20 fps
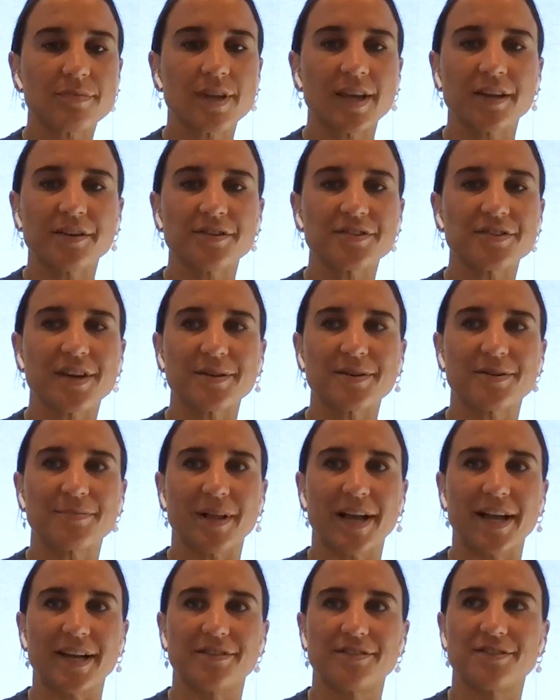Because I'd
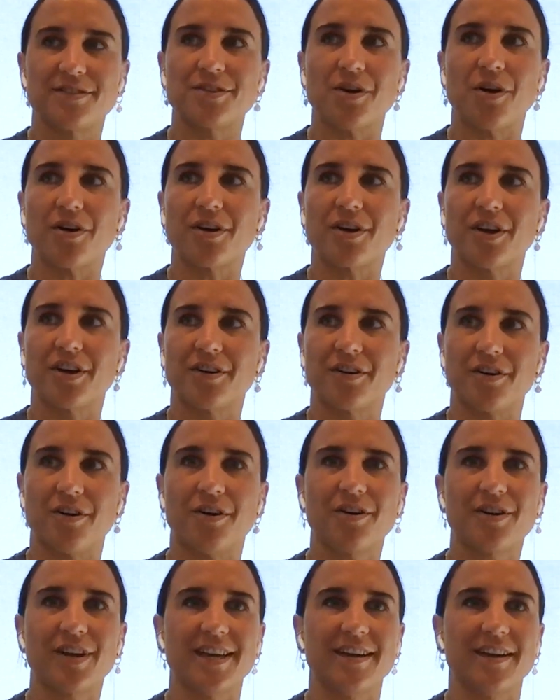played soccer and
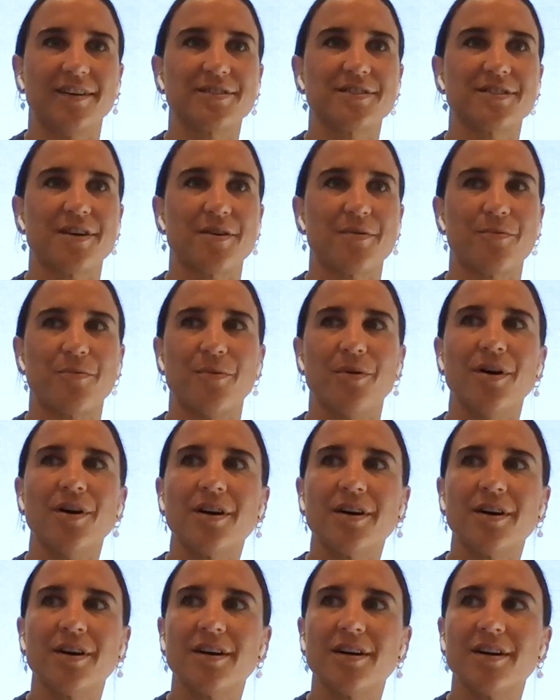hockey, I was like,
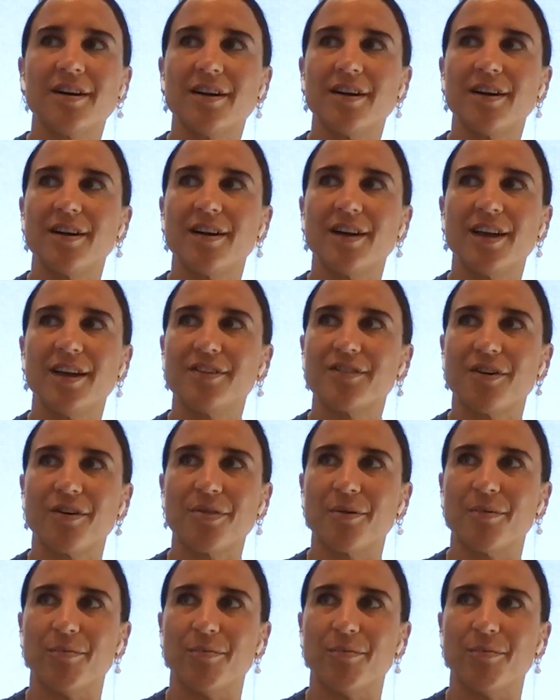what is on the